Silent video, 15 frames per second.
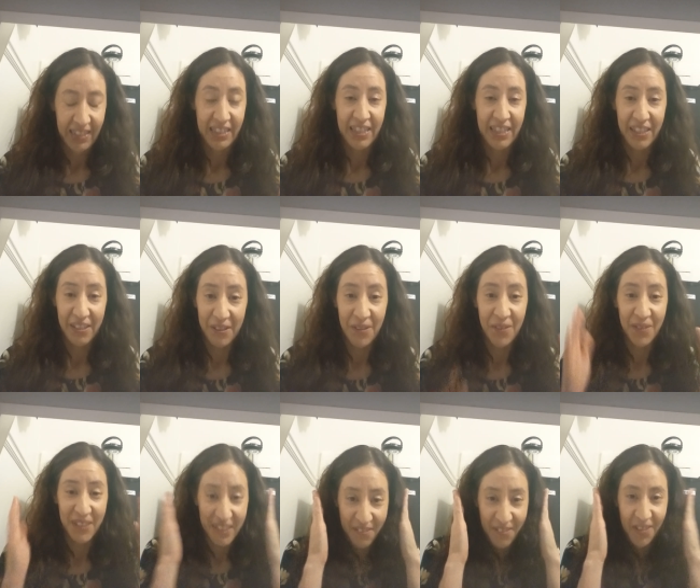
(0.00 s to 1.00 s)
hear
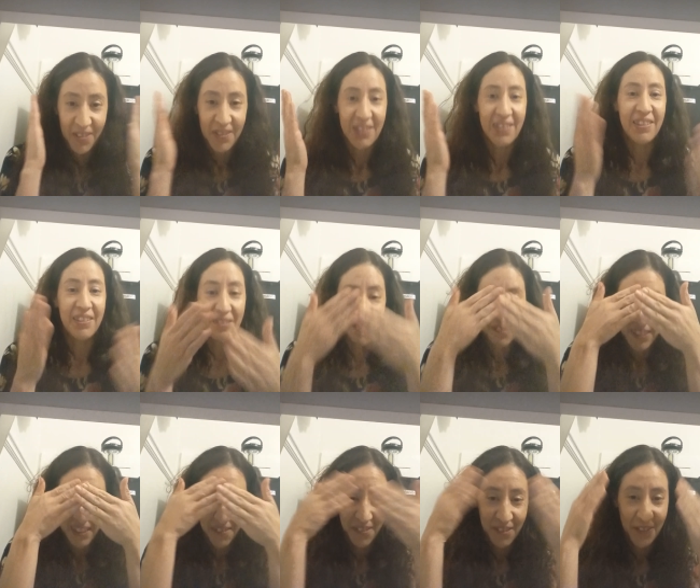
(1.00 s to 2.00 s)
no evil, see no
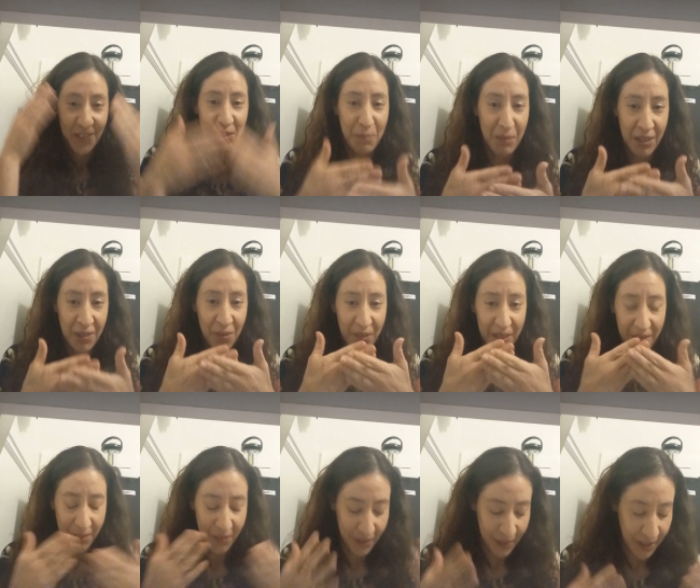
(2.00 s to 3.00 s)
evil, speak no
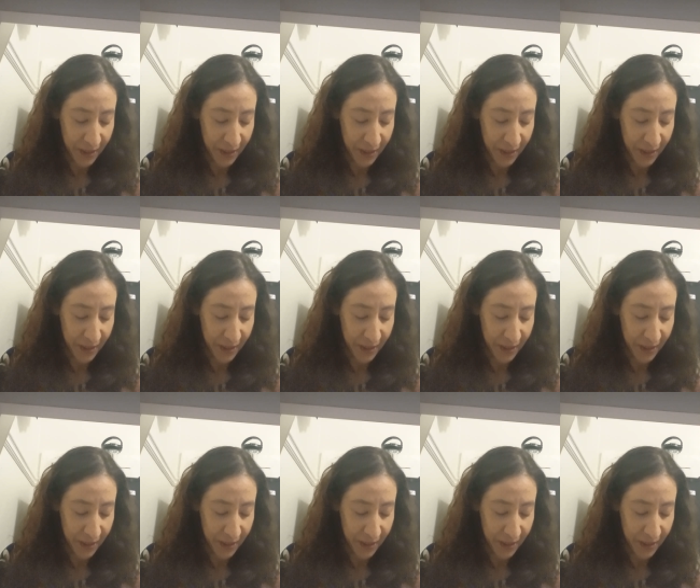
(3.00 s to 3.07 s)
evil,